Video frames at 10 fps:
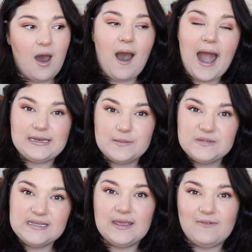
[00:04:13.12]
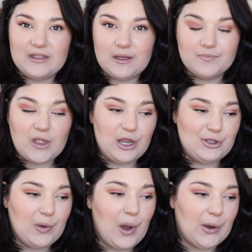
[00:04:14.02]
items and giving them a
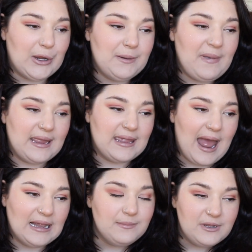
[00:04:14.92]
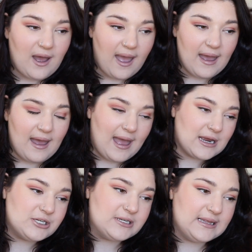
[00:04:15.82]
new home, and Callum and I are
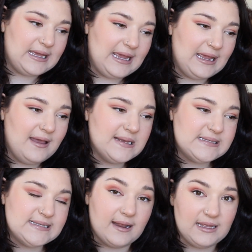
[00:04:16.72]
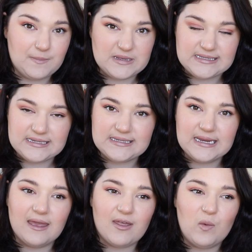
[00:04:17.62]
actually starting a business
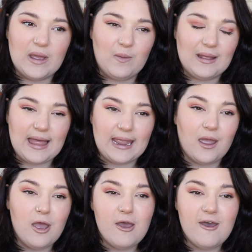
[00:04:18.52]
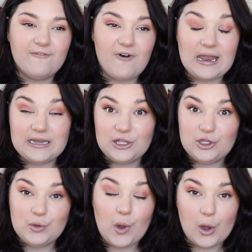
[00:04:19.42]
together where we're like finding
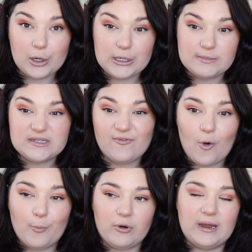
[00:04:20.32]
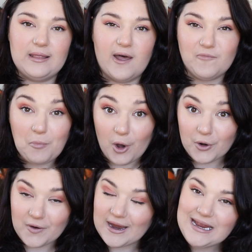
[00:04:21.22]
new homes for pre-loved
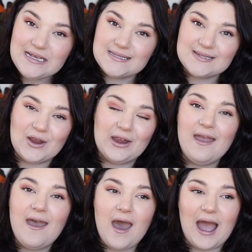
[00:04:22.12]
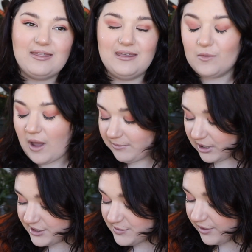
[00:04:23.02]
pottery. So I think I'm
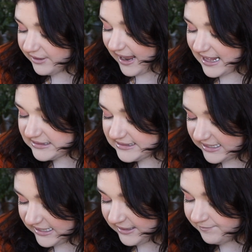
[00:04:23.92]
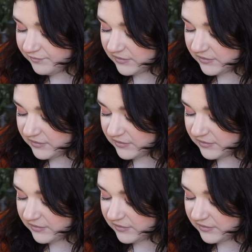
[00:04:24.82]
going to do it on Etsy